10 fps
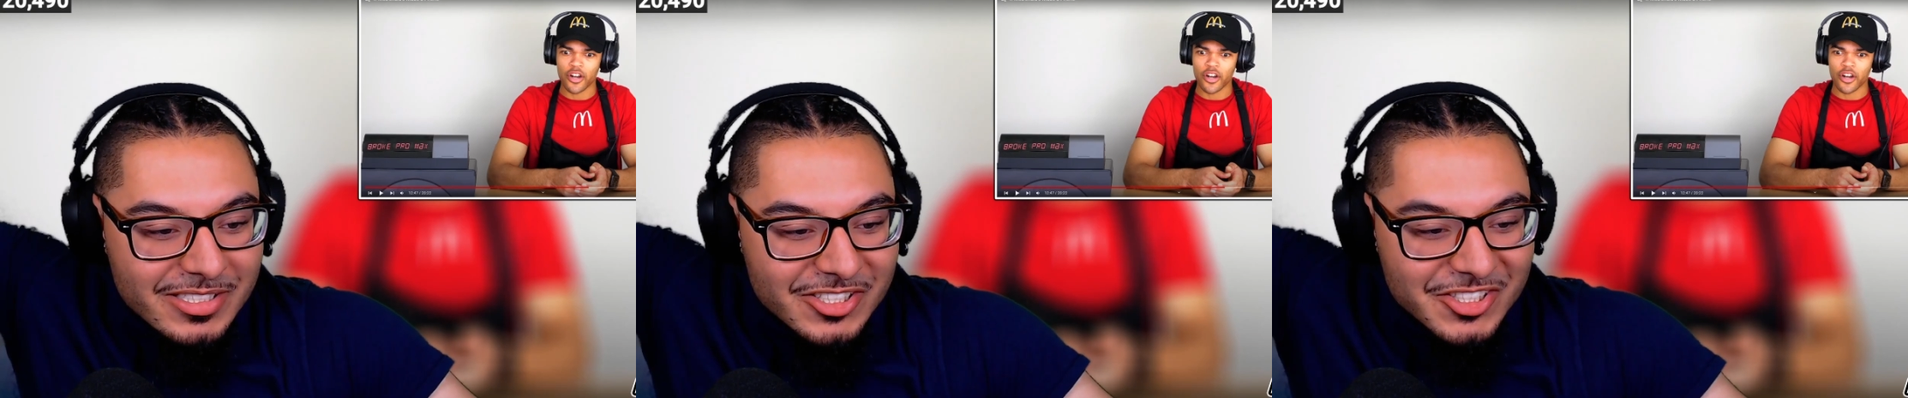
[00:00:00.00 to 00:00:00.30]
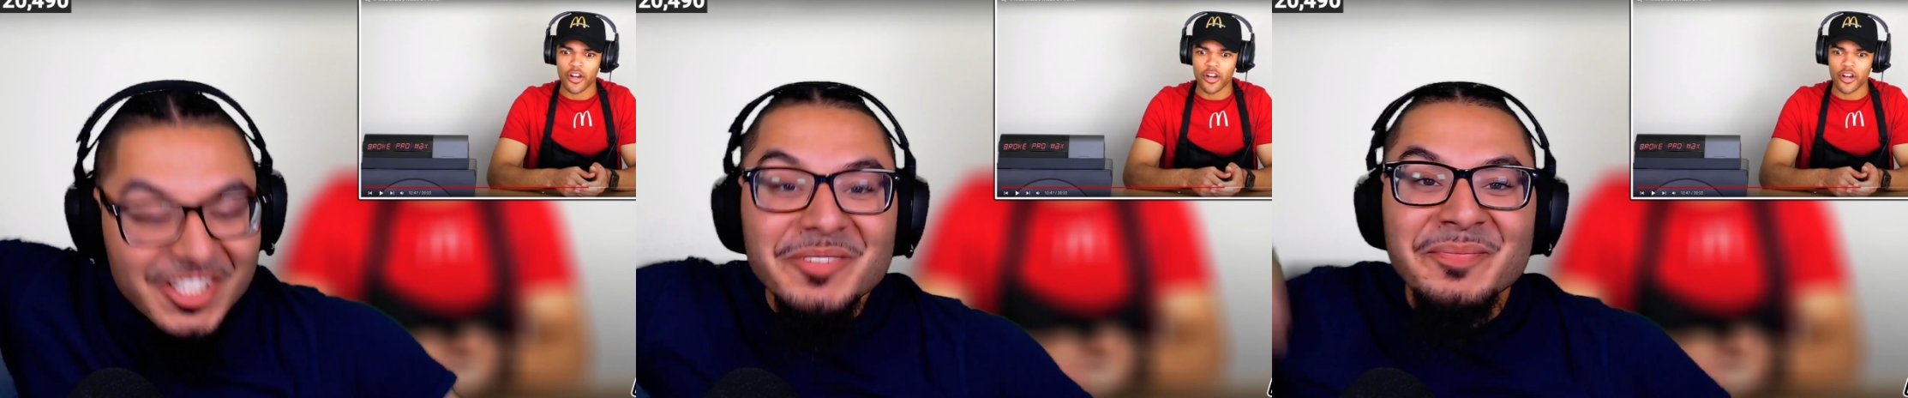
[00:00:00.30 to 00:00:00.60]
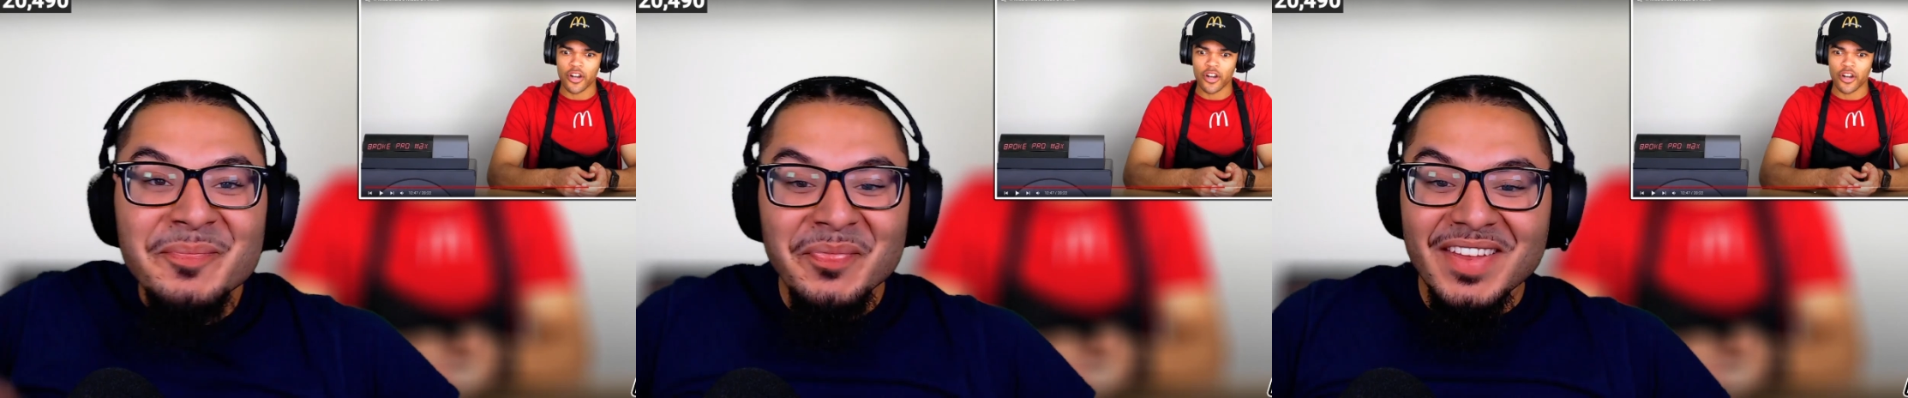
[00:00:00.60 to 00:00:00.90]
Speaker 1: shit.
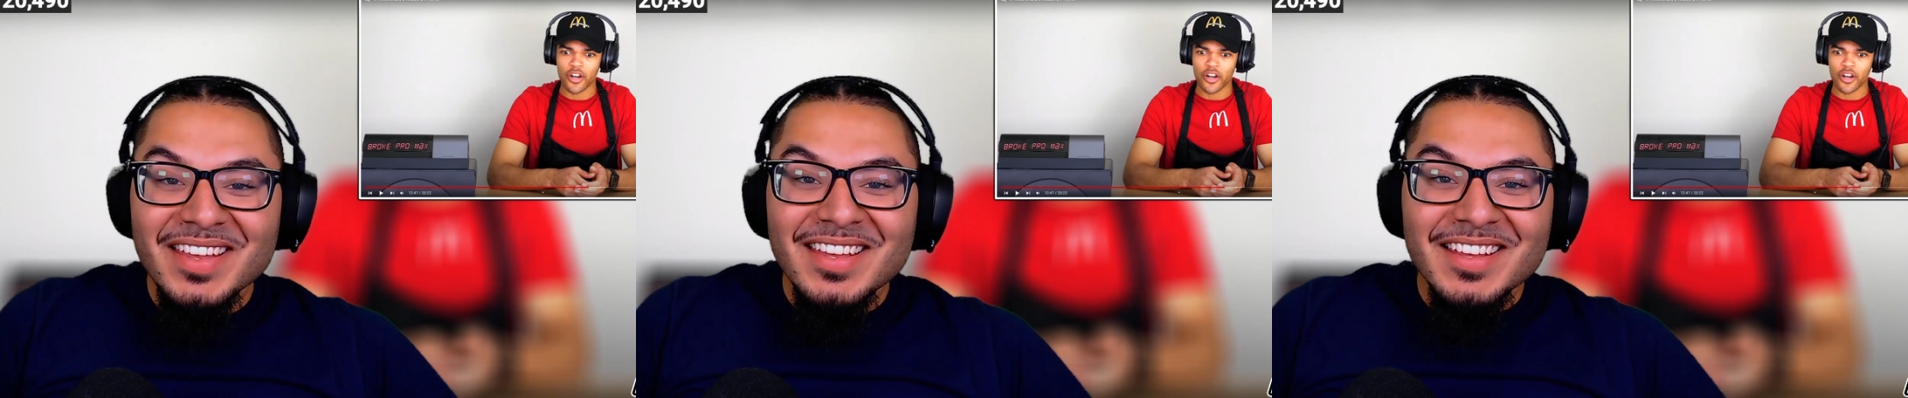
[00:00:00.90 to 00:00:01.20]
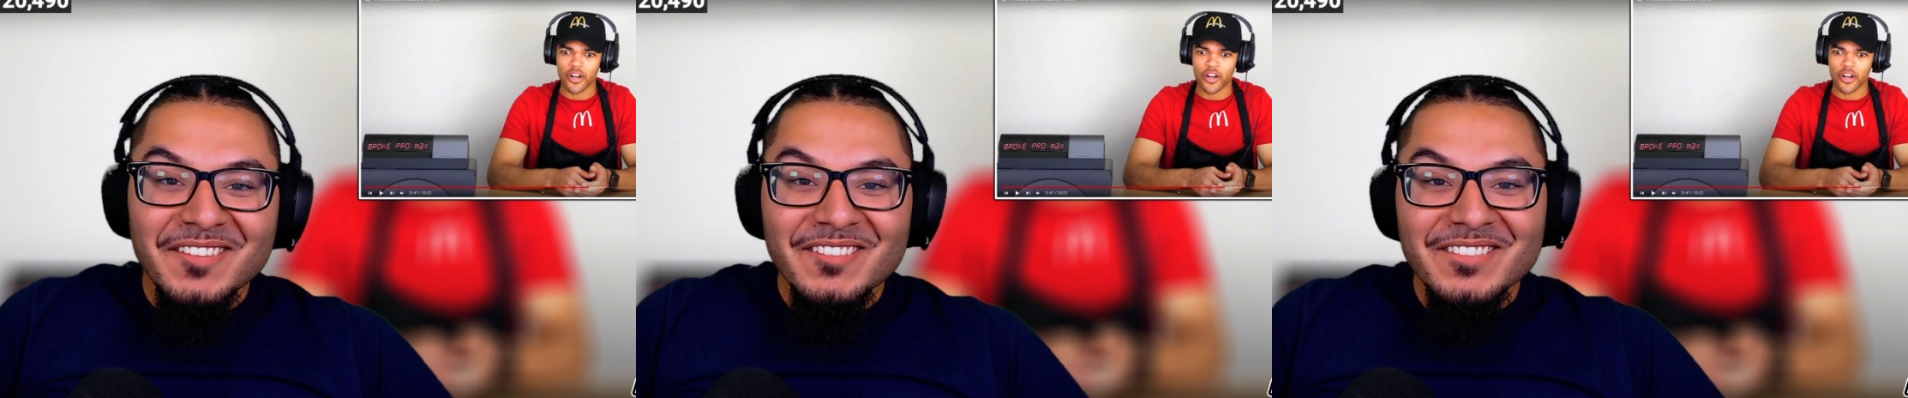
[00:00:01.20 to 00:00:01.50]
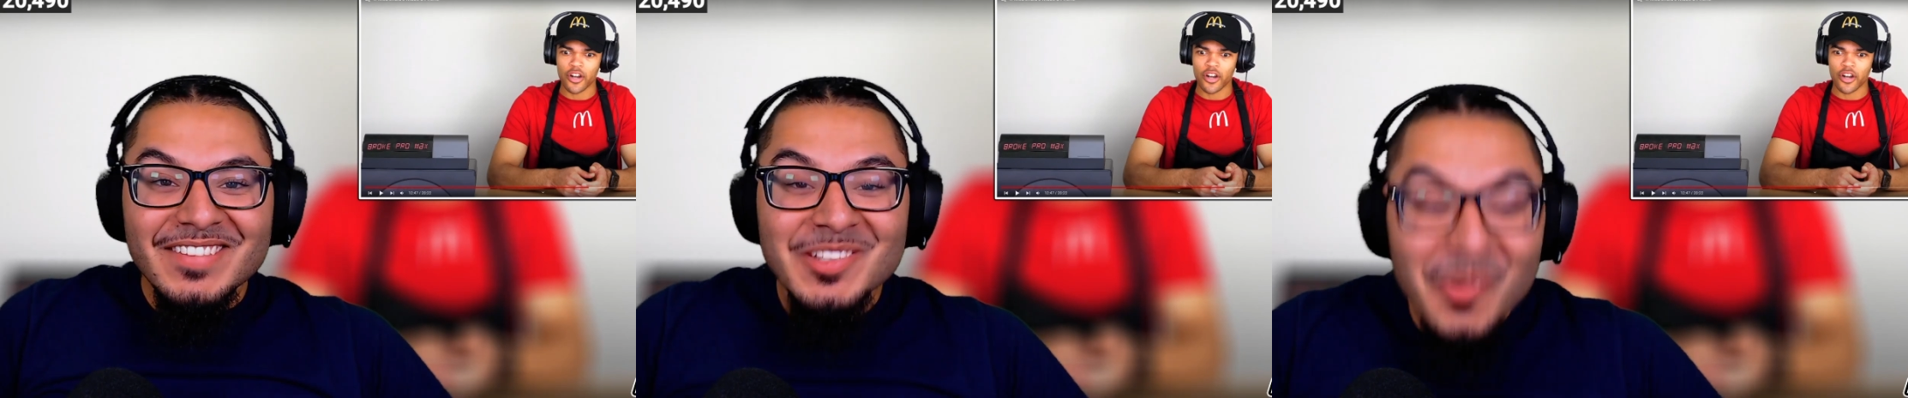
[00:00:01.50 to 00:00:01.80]

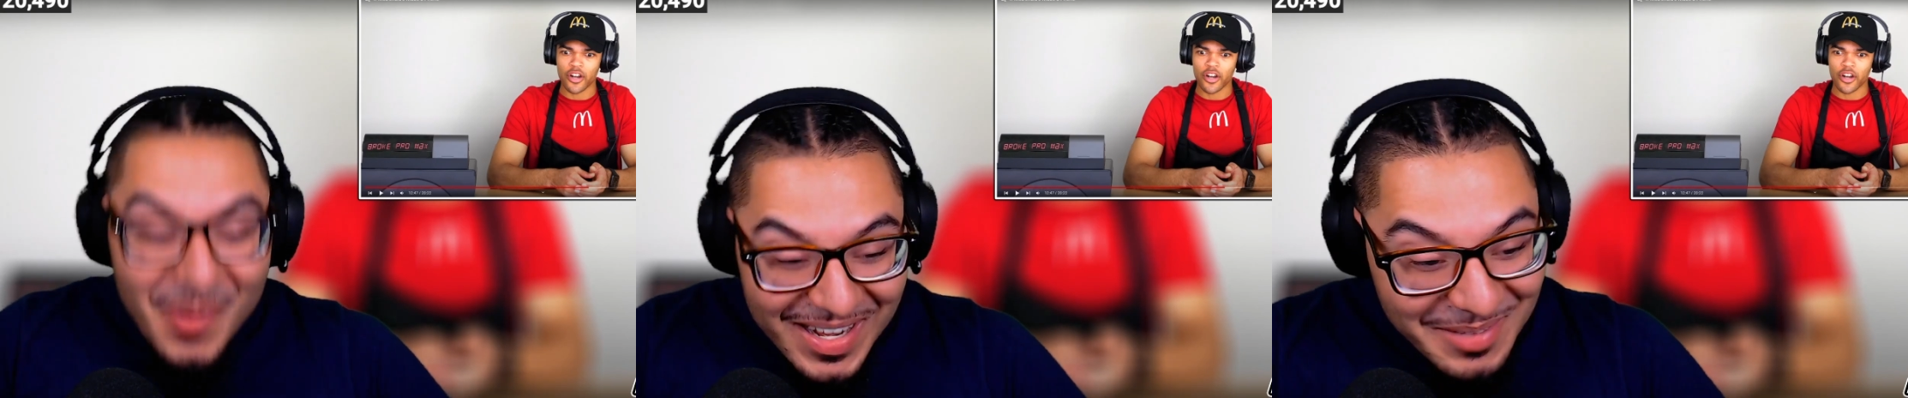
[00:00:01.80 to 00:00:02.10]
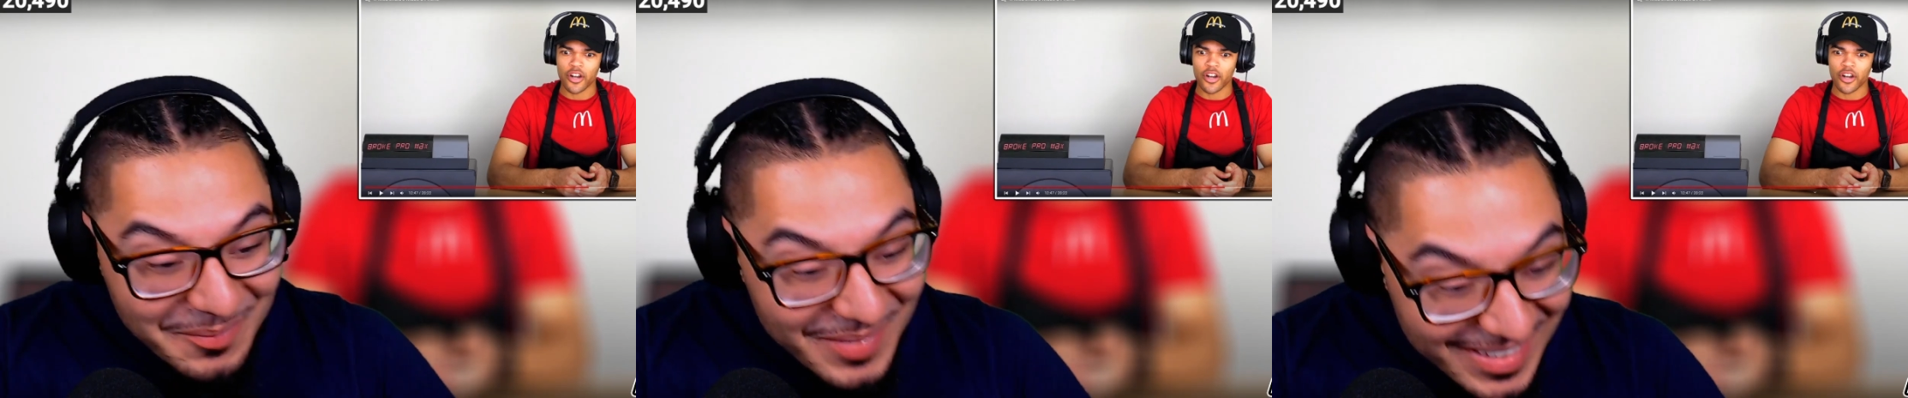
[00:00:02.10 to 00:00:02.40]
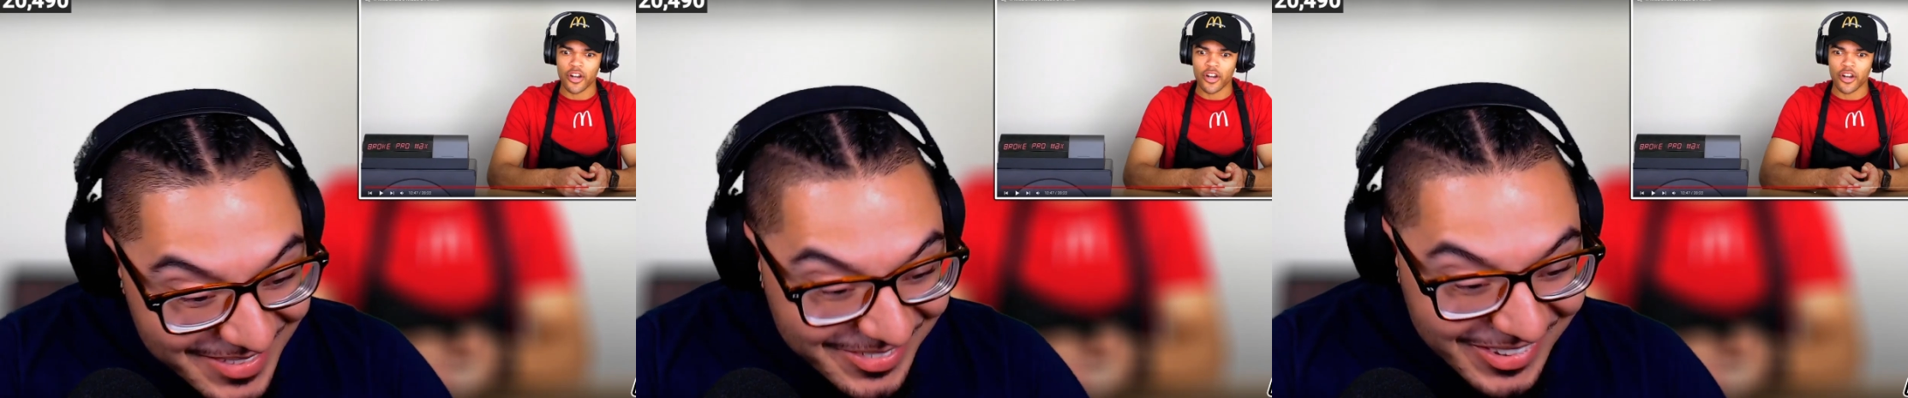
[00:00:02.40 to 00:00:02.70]
20 minutes,
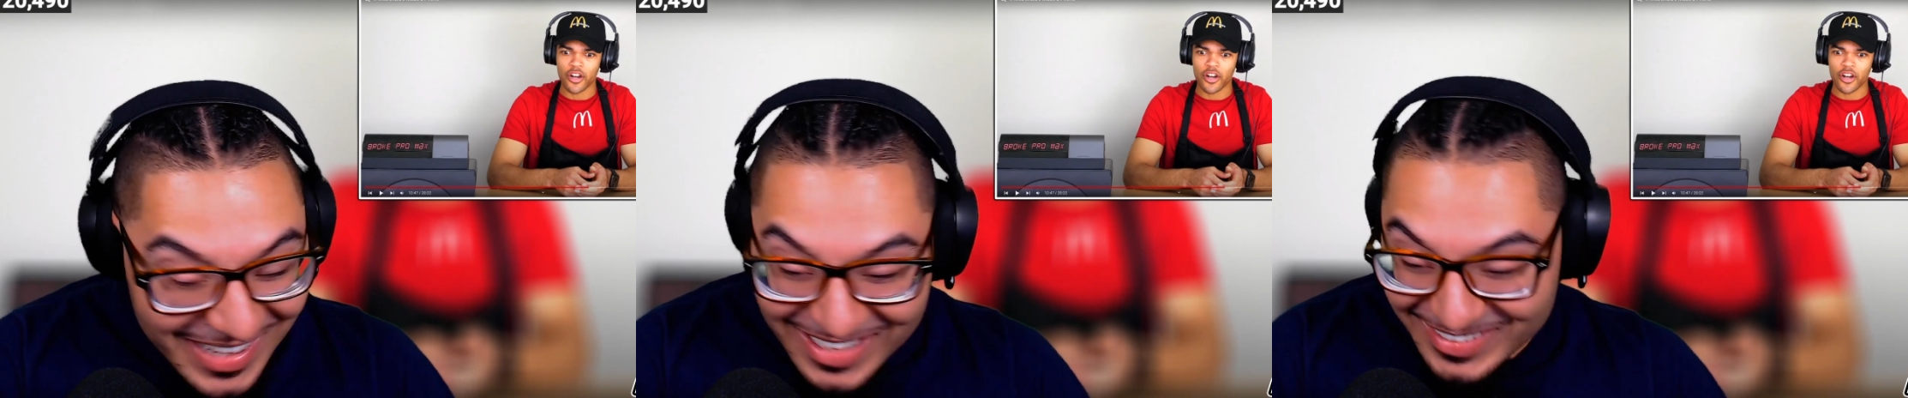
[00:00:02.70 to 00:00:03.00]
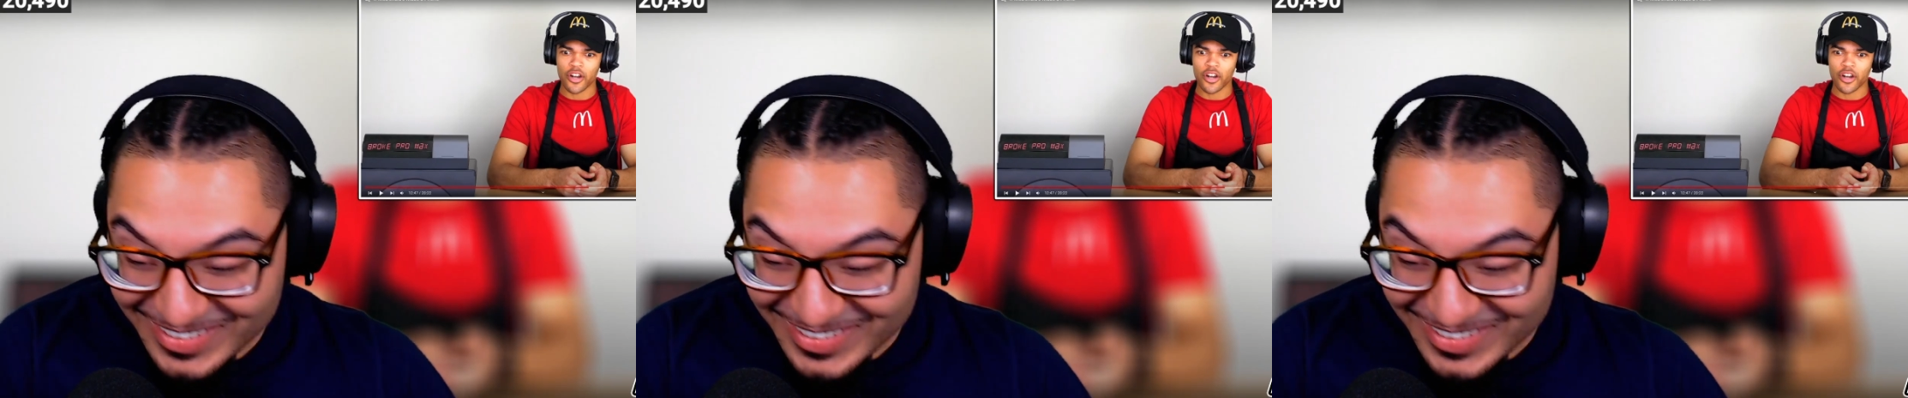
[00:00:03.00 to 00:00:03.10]
bro. That's